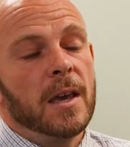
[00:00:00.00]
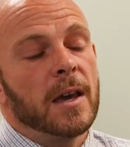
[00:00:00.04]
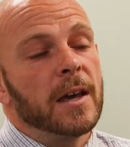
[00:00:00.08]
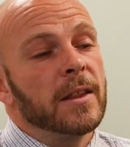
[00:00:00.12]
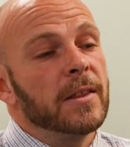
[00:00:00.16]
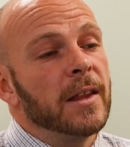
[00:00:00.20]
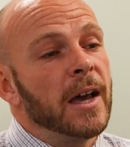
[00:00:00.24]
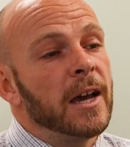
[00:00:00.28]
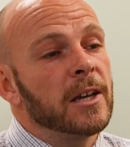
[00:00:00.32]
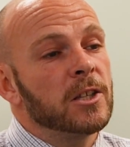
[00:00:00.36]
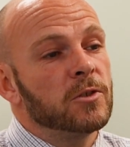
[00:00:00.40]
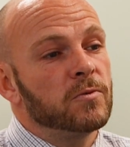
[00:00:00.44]

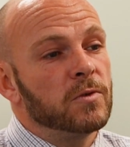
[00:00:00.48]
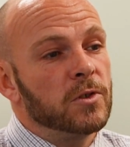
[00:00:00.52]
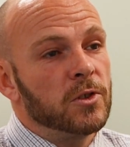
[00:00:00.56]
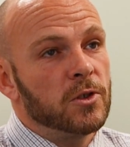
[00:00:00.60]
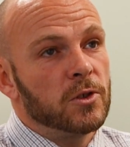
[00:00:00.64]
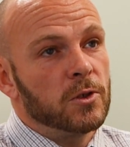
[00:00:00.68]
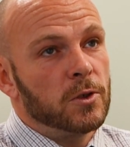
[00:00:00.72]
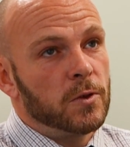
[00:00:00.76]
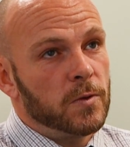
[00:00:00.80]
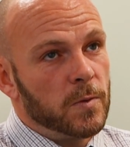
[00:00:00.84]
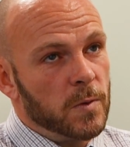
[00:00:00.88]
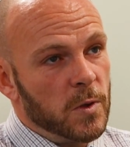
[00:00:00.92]
And that has
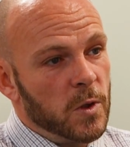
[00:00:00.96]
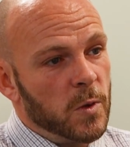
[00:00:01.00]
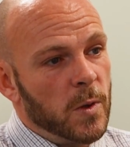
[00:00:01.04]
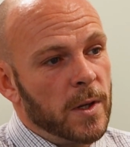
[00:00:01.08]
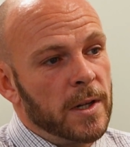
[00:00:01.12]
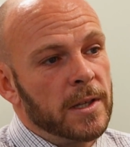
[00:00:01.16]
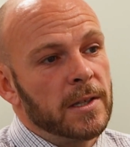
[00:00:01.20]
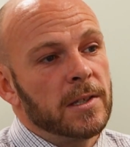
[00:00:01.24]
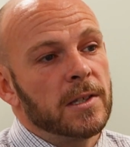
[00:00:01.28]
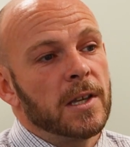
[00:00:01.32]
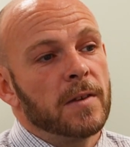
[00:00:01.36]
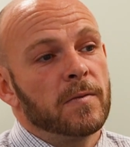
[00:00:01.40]
reduced from
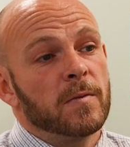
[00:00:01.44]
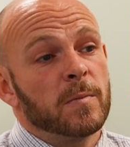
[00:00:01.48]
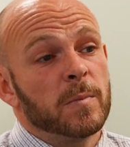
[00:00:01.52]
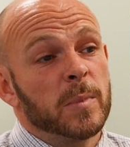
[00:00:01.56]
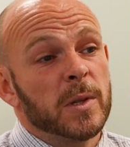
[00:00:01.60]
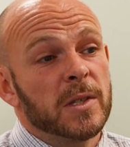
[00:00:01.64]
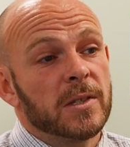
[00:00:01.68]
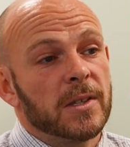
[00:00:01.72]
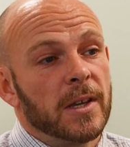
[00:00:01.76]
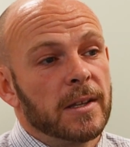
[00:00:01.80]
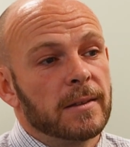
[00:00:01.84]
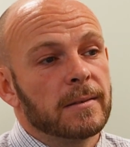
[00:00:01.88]
27%
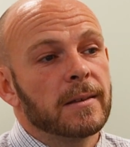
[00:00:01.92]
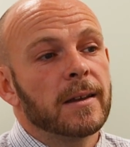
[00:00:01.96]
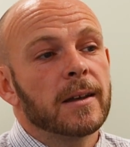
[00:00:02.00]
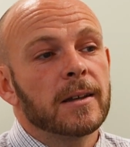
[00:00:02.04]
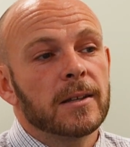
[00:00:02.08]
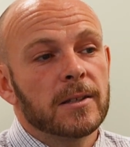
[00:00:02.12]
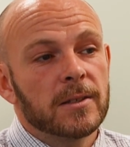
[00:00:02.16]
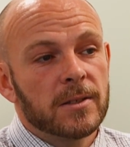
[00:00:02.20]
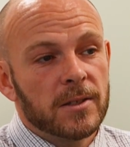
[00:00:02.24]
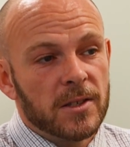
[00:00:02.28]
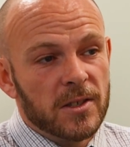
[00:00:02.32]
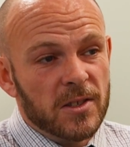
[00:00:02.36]

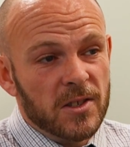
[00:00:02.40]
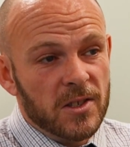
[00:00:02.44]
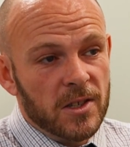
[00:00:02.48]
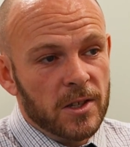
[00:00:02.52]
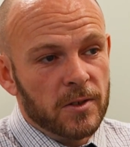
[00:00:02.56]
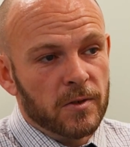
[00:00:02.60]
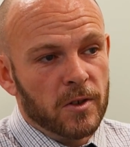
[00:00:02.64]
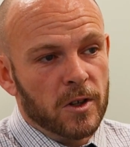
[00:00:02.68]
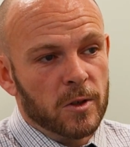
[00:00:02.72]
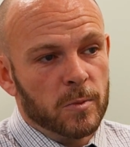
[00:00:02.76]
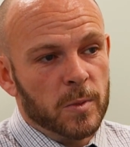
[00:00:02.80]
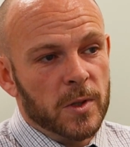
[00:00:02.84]
to
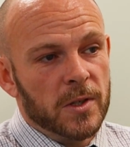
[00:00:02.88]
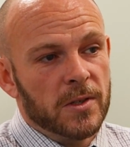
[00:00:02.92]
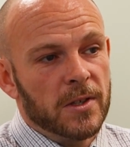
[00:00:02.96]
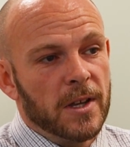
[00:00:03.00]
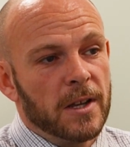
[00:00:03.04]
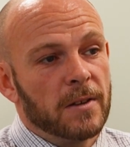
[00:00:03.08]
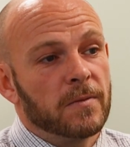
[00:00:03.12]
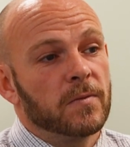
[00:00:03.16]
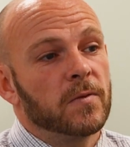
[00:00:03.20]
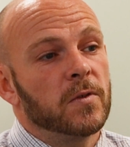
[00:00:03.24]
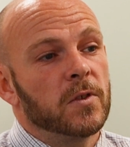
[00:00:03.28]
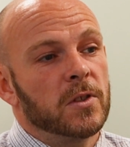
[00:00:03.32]

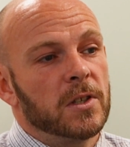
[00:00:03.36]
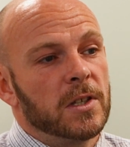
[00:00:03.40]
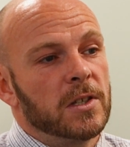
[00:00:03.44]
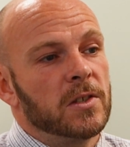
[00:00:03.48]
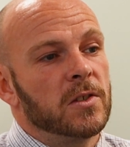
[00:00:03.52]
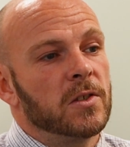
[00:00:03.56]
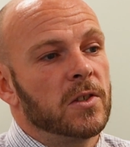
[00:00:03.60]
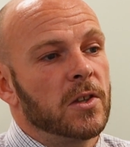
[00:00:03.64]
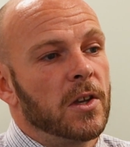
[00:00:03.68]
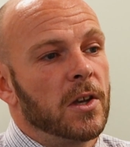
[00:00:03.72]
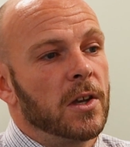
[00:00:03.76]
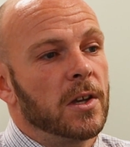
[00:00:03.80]
0% for
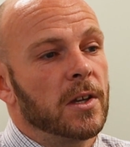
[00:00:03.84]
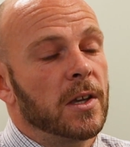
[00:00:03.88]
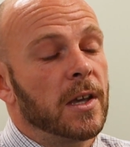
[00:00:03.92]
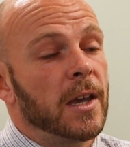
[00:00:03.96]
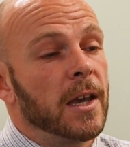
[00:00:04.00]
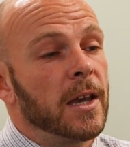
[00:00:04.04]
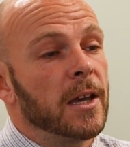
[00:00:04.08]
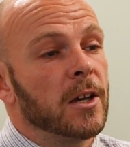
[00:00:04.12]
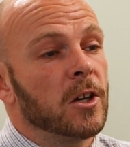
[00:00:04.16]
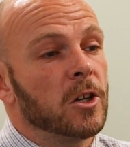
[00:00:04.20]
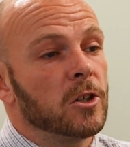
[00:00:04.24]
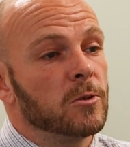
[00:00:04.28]
these
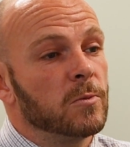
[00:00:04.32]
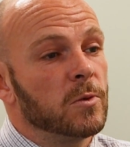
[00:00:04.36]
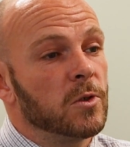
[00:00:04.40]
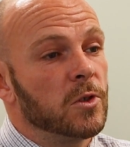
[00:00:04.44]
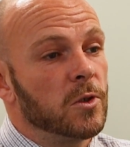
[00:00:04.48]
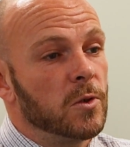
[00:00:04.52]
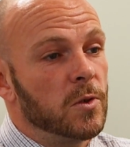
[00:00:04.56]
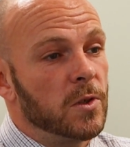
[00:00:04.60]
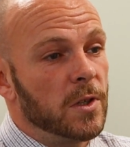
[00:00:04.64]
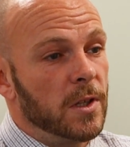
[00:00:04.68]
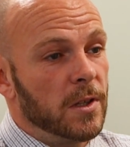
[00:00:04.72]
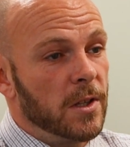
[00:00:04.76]
care homes
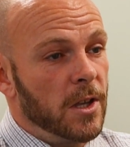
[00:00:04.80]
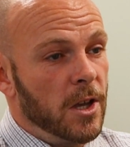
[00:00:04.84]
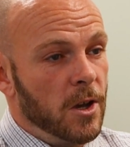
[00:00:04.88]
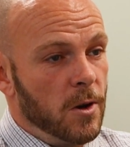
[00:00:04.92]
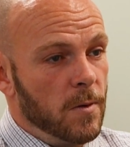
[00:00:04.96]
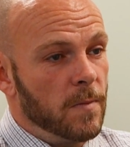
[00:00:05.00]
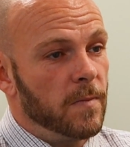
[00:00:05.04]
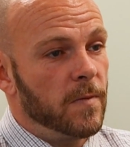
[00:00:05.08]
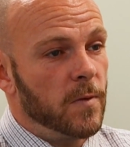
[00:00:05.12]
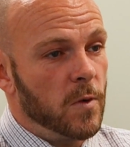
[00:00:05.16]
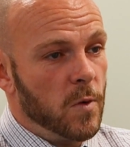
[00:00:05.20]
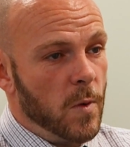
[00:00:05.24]
using the
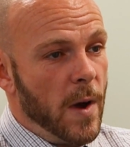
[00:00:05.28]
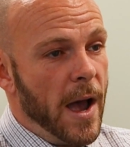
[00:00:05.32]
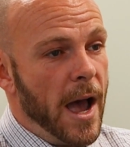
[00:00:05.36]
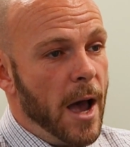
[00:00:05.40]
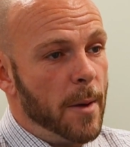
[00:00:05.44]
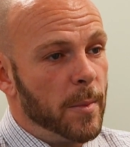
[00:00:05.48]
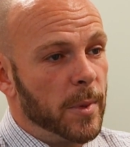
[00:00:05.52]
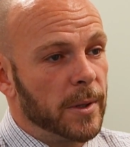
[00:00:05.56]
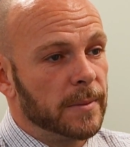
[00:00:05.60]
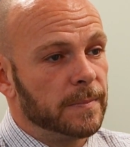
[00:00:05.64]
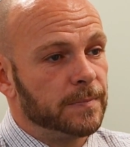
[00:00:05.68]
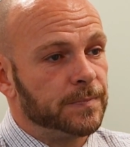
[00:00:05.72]
HelpFall app.